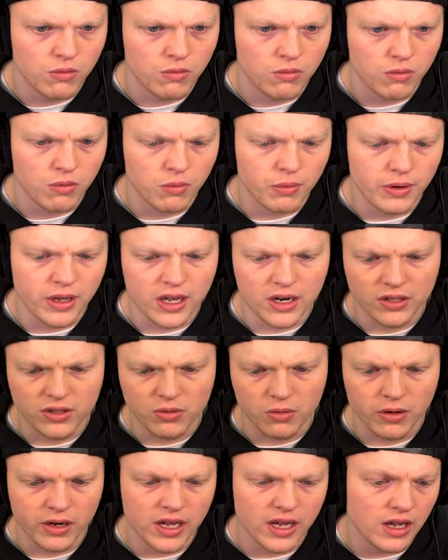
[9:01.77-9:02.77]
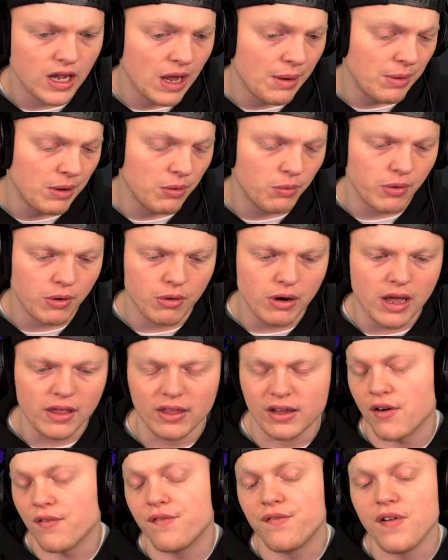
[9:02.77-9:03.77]
were we at a 20X? I mean, we were at
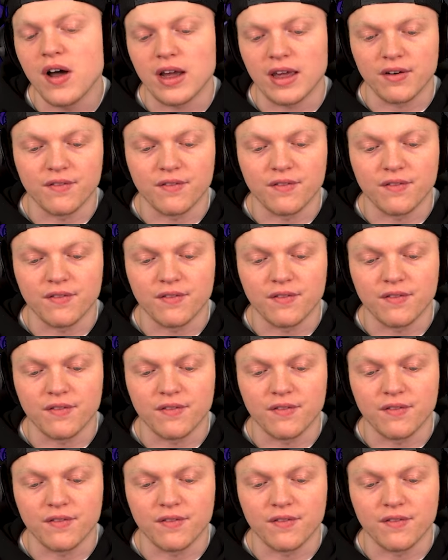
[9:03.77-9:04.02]
like a fucking